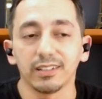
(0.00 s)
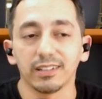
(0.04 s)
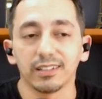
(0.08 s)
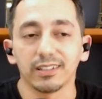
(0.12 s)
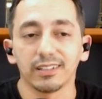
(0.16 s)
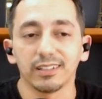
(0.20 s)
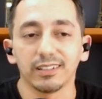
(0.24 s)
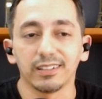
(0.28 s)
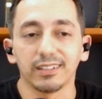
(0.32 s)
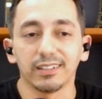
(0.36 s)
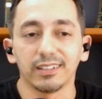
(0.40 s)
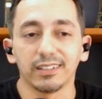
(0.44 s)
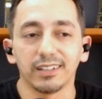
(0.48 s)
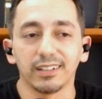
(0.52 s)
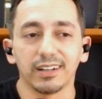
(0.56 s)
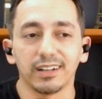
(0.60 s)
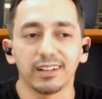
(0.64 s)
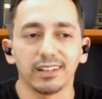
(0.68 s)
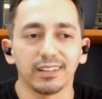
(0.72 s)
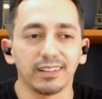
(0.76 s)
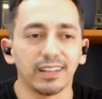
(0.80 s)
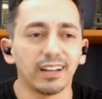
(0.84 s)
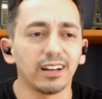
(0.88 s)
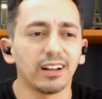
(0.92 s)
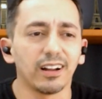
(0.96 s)

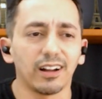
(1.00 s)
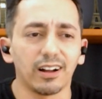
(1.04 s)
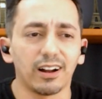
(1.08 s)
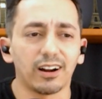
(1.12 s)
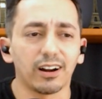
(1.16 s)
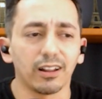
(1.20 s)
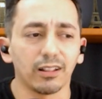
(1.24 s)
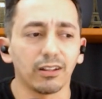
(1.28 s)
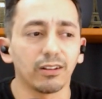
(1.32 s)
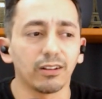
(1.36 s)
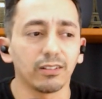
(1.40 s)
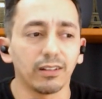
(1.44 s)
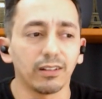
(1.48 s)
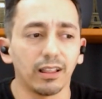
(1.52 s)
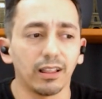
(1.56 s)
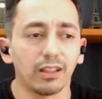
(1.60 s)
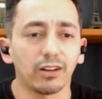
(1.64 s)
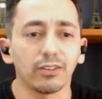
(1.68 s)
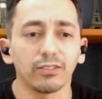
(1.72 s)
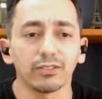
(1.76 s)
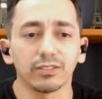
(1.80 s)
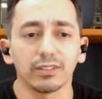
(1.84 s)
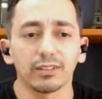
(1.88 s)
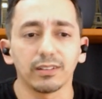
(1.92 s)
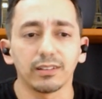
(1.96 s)
There are
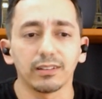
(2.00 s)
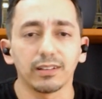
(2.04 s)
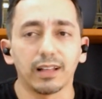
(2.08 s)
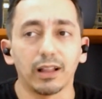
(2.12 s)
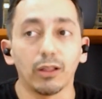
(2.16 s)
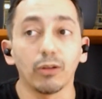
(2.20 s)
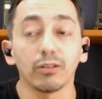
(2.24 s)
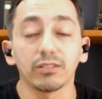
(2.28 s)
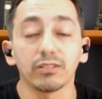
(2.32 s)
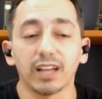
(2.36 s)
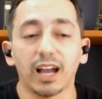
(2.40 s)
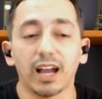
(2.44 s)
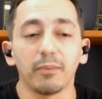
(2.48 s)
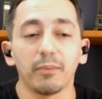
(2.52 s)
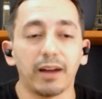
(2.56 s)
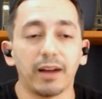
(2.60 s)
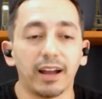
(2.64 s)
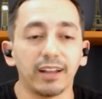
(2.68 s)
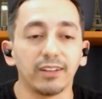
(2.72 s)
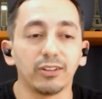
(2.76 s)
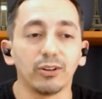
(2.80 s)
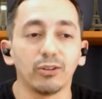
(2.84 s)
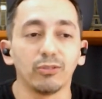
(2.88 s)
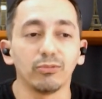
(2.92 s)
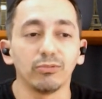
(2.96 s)
a long time
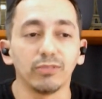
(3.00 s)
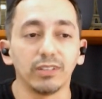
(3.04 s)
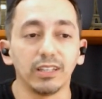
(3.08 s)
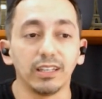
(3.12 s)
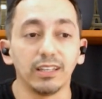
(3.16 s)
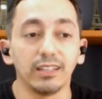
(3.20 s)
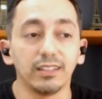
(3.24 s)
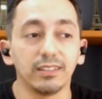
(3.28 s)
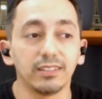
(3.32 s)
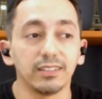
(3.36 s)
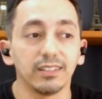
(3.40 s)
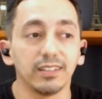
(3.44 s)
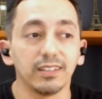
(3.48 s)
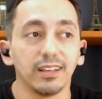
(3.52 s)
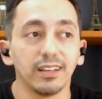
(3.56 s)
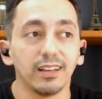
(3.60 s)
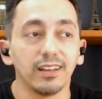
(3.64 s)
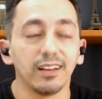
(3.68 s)
I don't eat,